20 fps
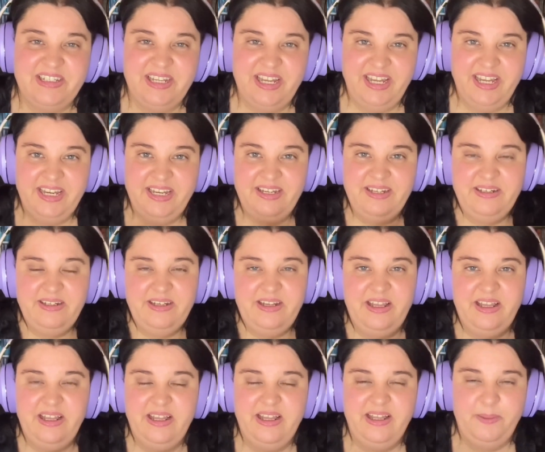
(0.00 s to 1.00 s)
in
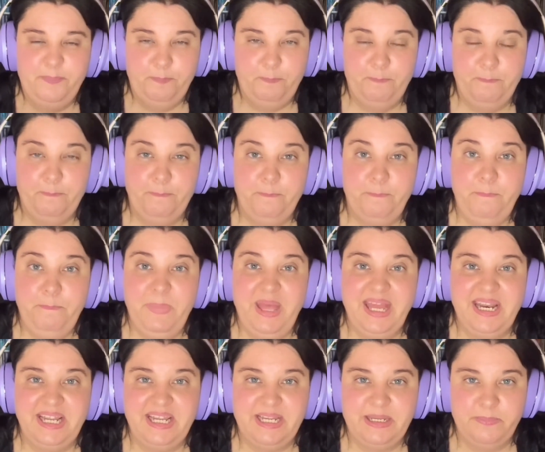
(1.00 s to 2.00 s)

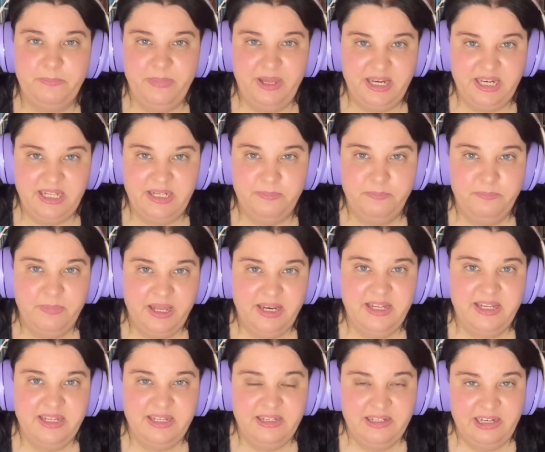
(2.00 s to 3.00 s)
many, many,
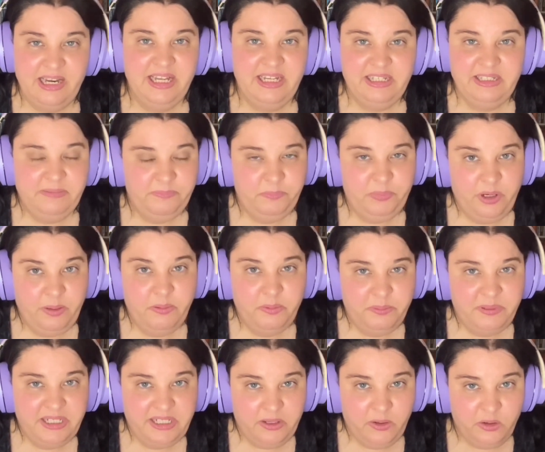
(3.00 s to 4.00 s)
many, like
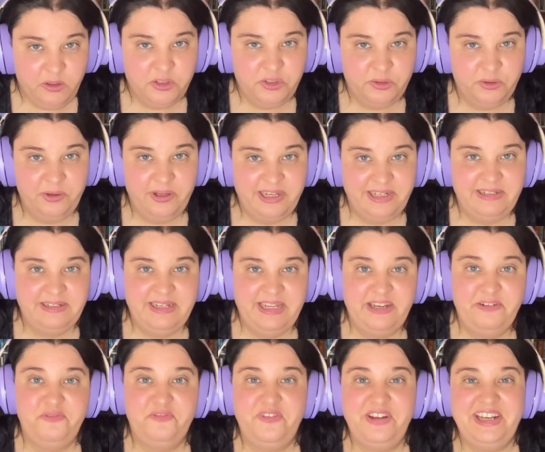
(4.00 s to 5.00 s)
probably also an
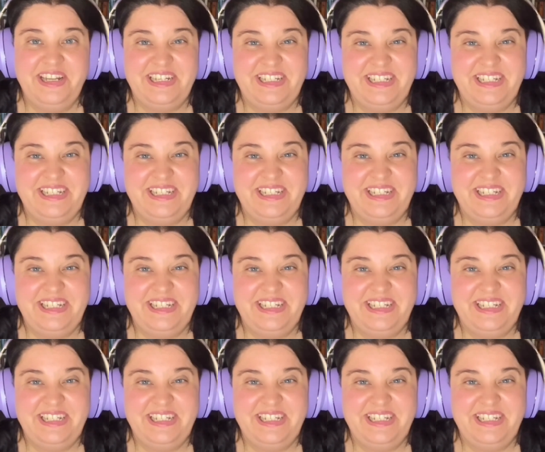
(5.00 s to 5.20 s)
infinite